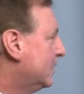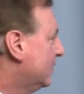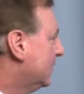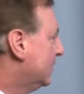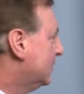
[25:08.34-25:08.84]

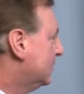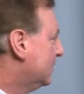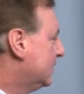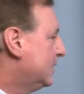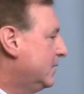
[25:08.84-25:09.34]

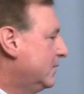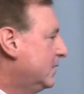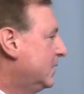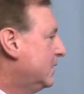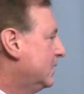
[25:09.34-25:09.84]

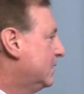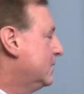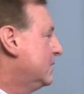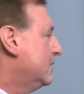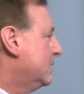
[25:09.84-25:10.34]

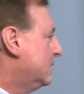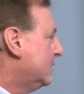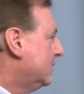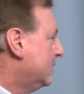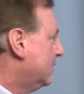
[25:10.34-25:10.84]

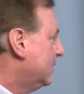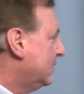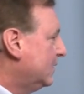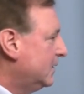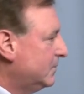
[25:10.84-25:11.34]

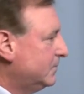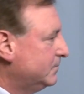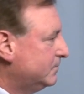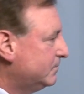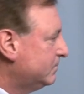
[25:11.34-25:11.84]

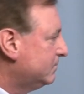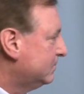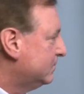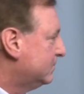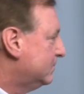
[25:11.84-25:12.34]

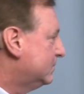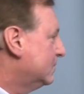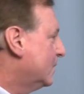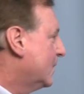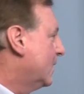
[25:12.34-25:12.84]

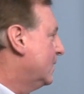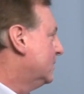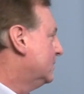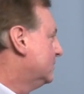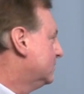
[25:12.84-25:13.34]

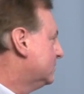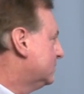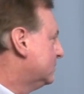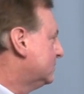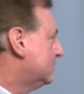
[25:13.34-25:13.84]

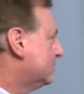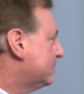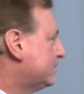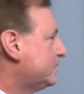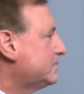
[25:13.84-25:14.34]
This person isn't speaking.